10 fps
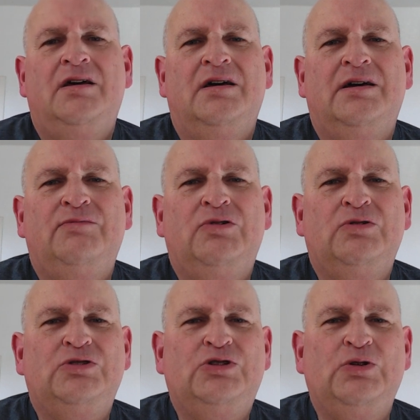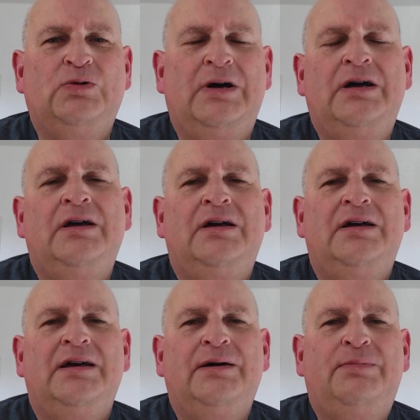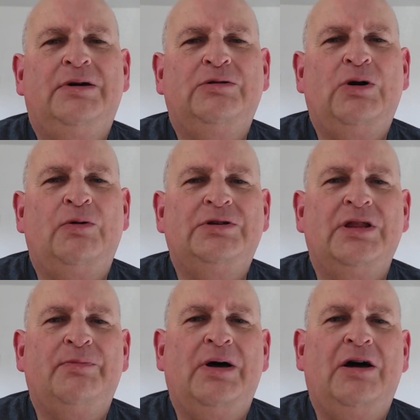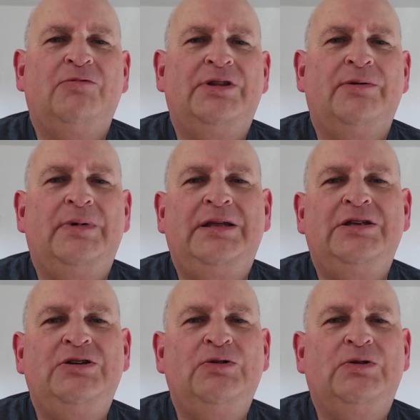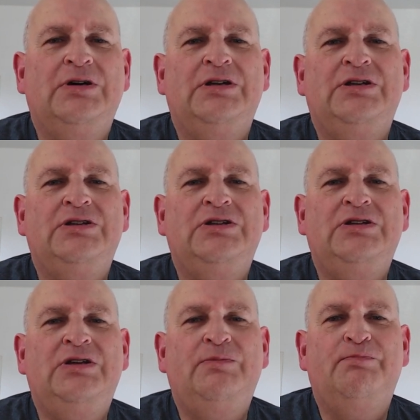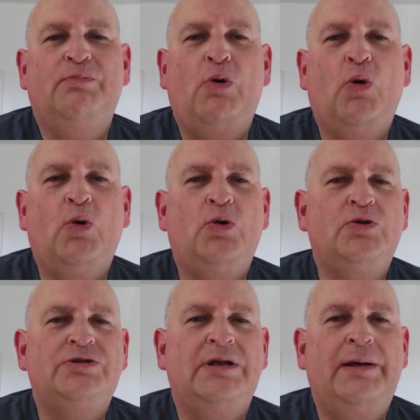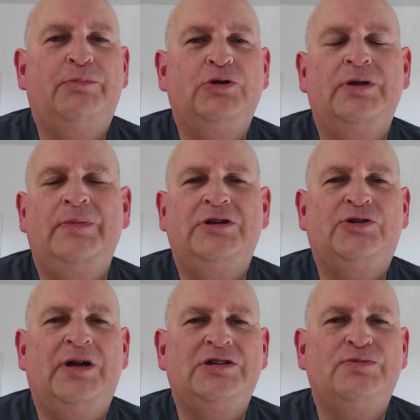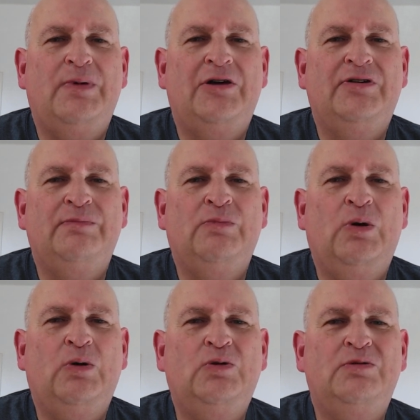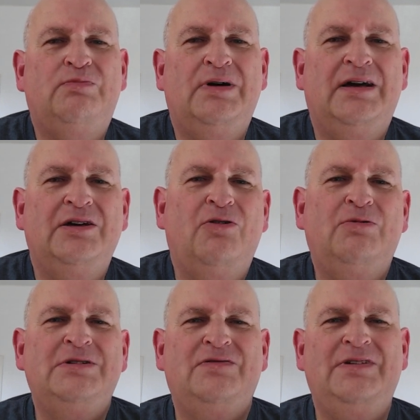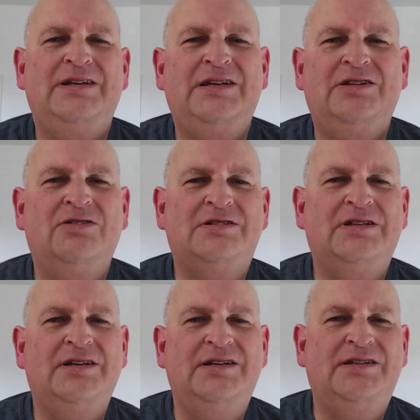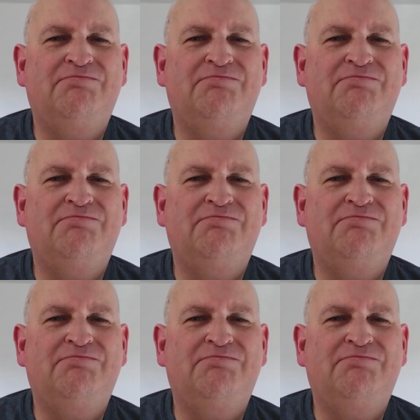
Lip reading: I'm not sure about going to the bar with them in. You can pause and then put them in transparent mode, but I always feel it looks like